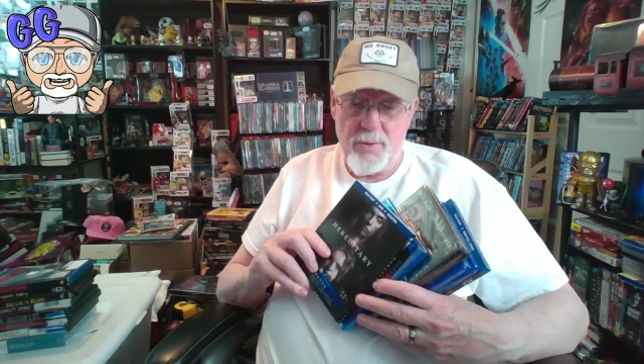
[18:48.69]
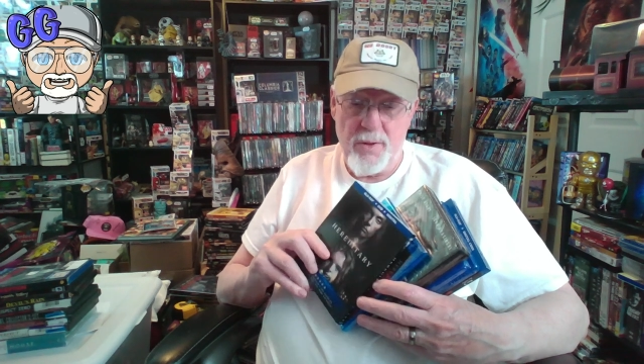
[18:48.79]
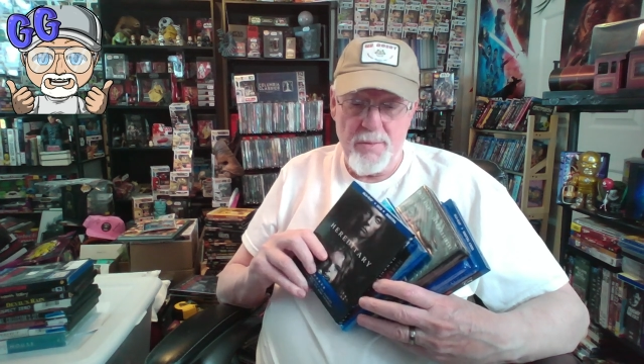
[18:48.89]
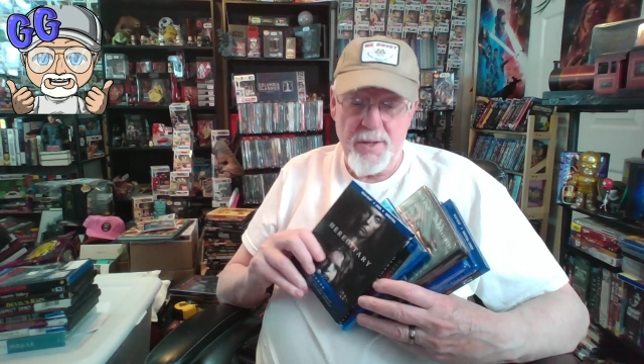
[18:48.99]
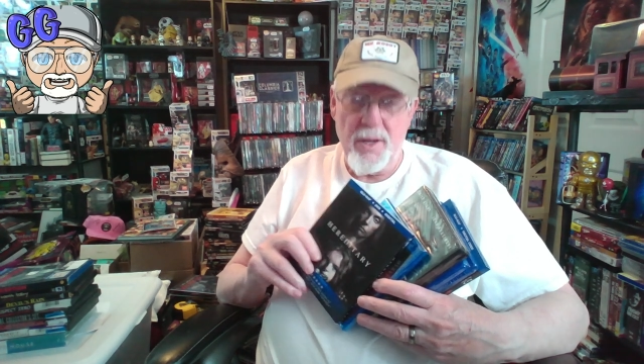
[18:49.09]
for
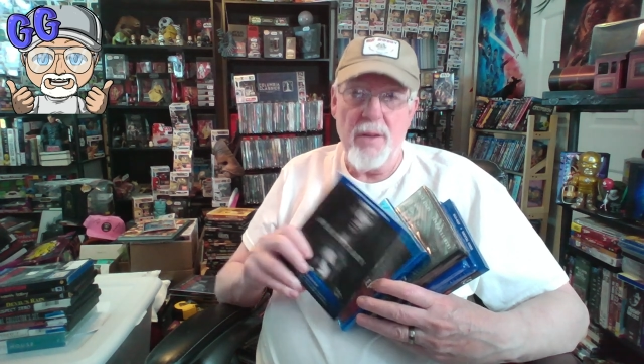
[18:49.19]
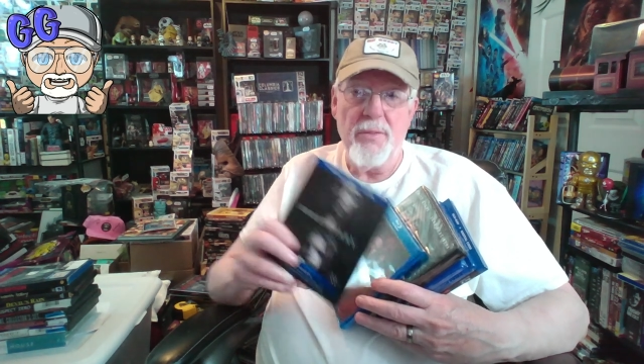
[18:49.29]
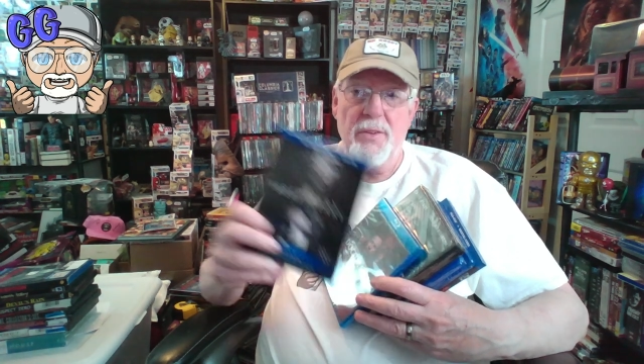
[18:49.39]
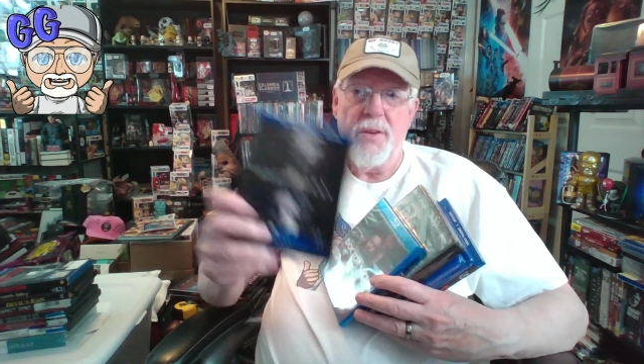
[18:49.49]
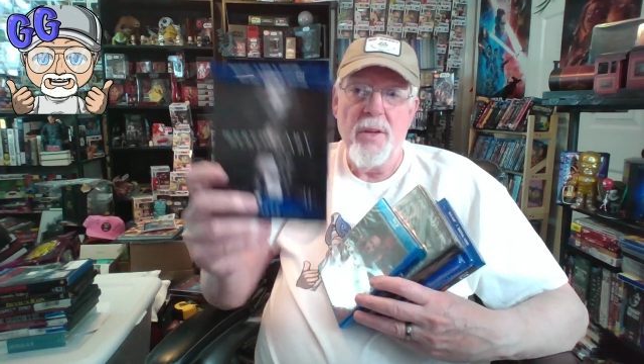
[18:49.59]

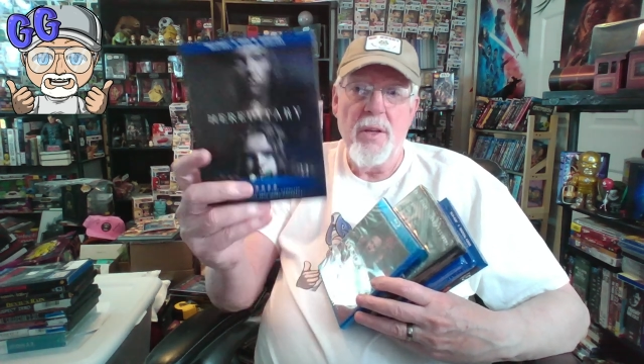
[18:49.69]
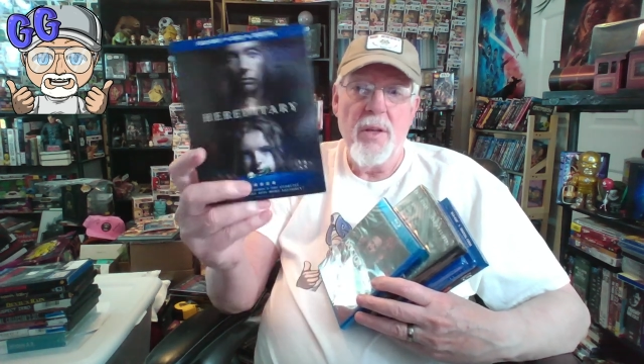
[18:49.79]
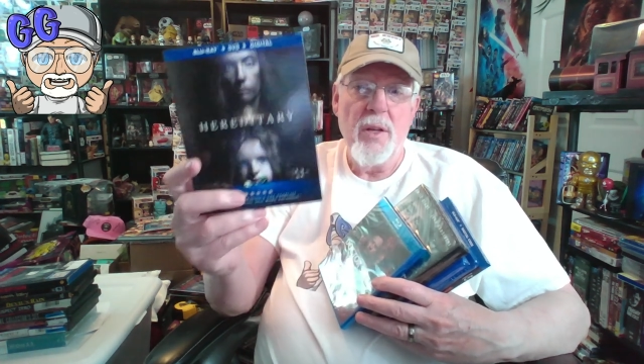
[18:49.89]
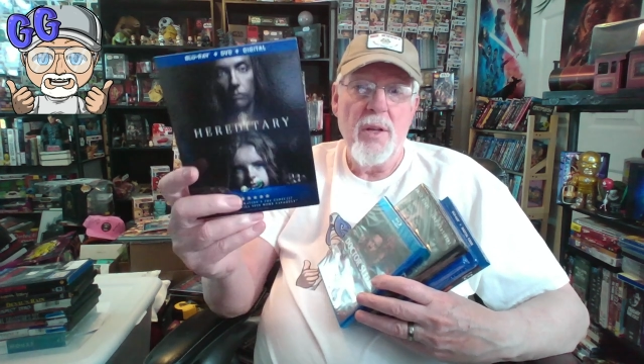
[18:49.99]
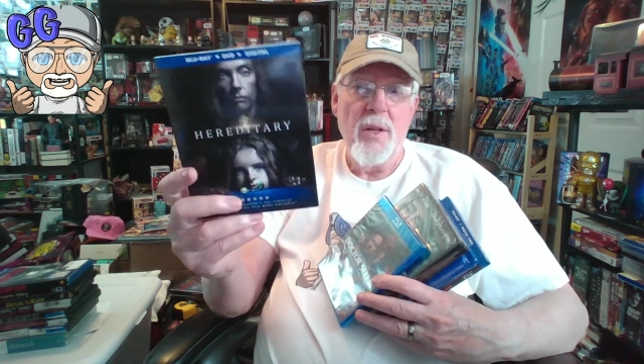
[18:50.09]
themselves.
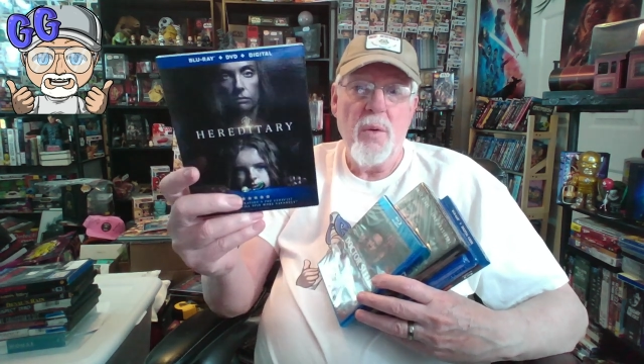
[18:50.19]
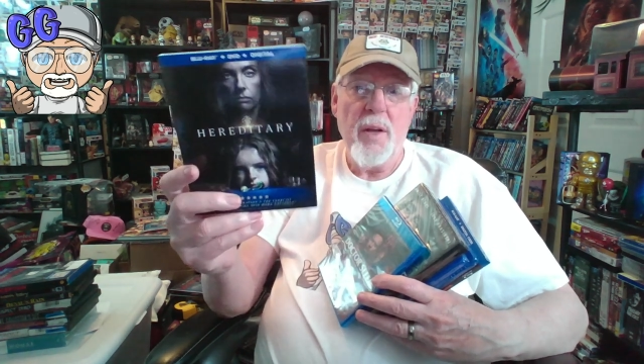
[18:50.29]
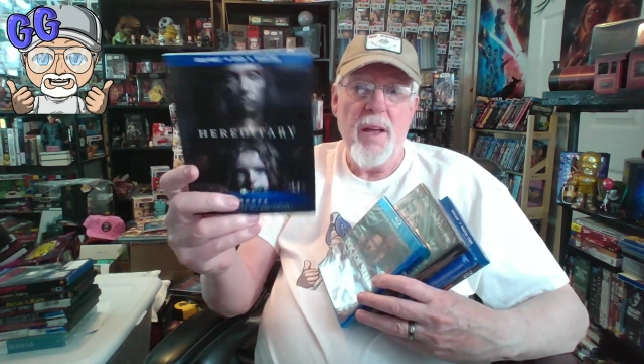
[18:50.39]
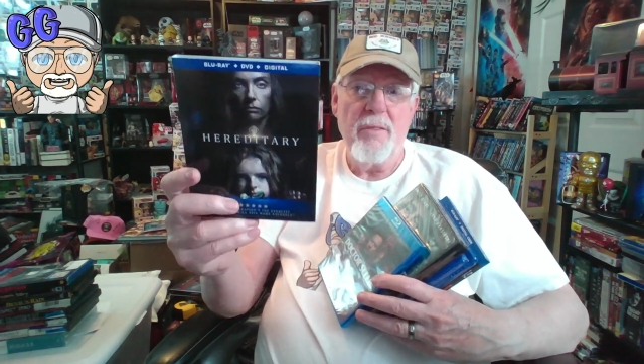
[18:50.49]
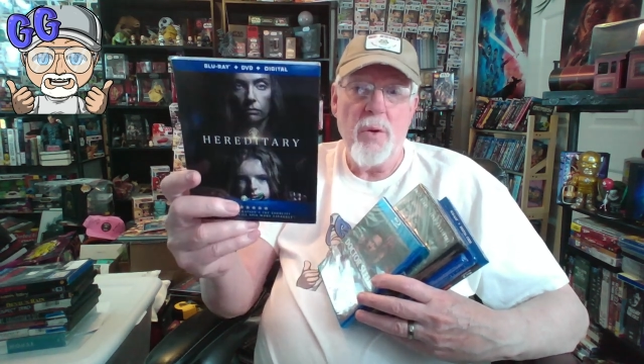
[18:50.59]

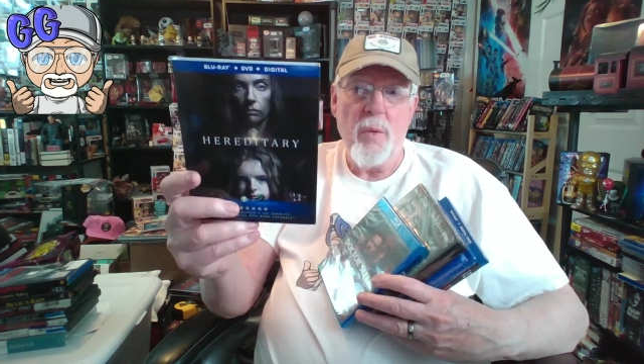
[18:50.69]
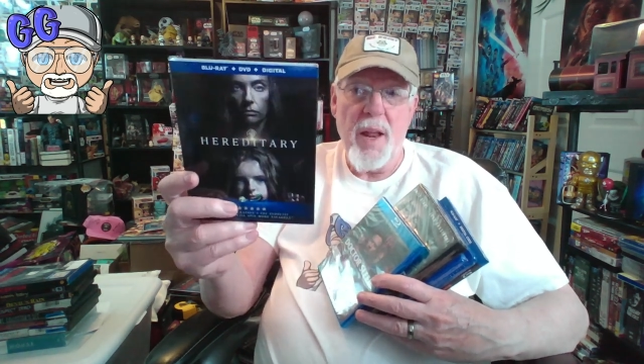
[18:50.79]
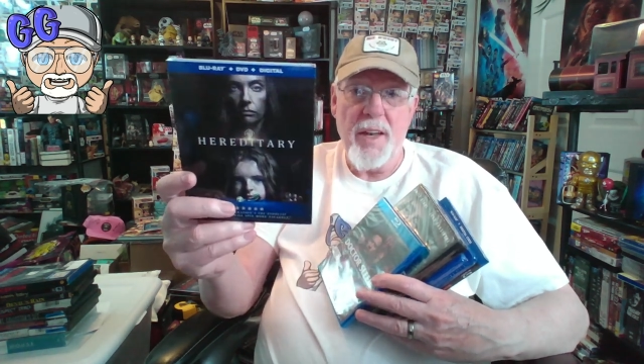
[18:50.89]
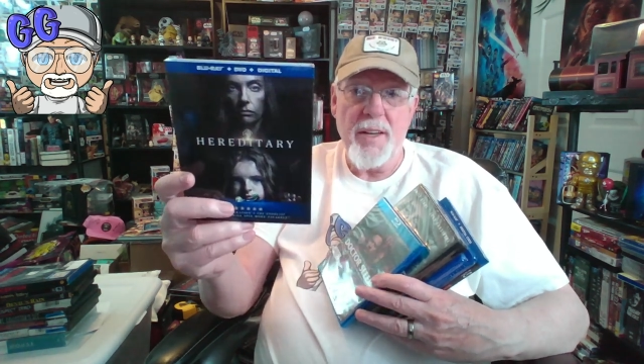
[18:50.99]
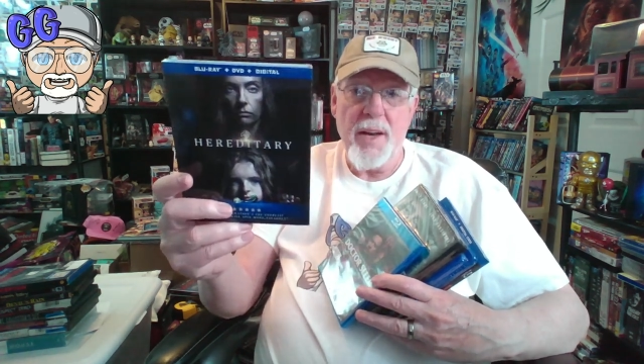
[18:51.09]
We have
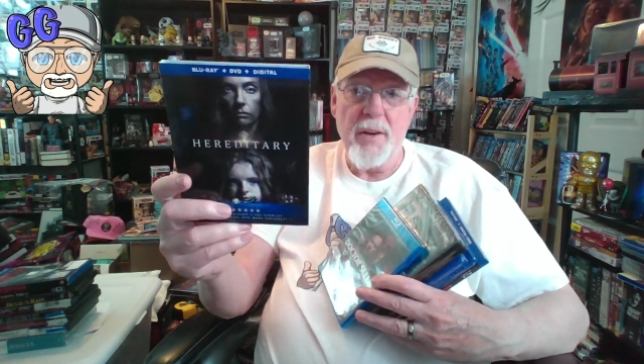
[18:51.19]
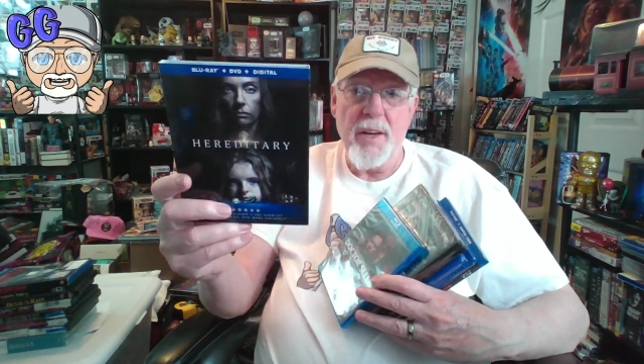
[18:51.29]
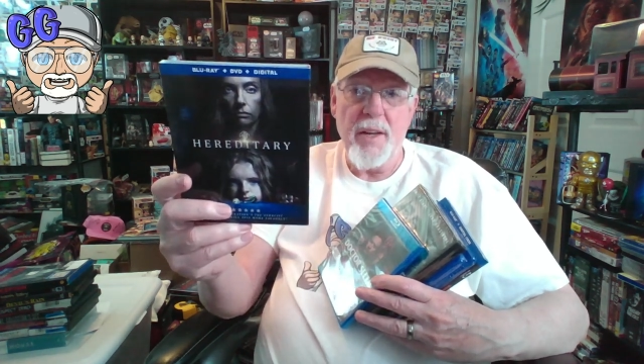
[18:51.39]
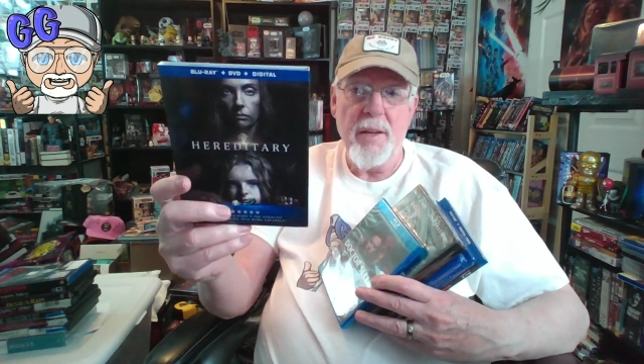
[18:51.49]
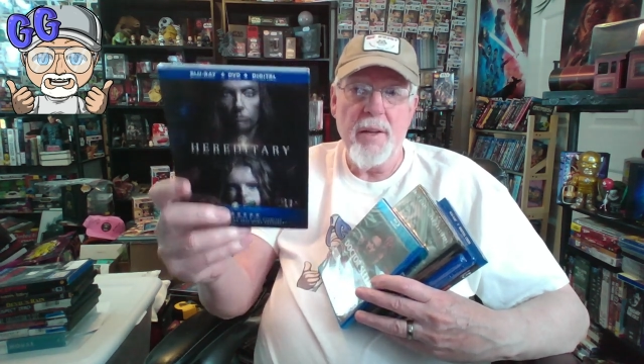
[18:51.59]
Hereditary,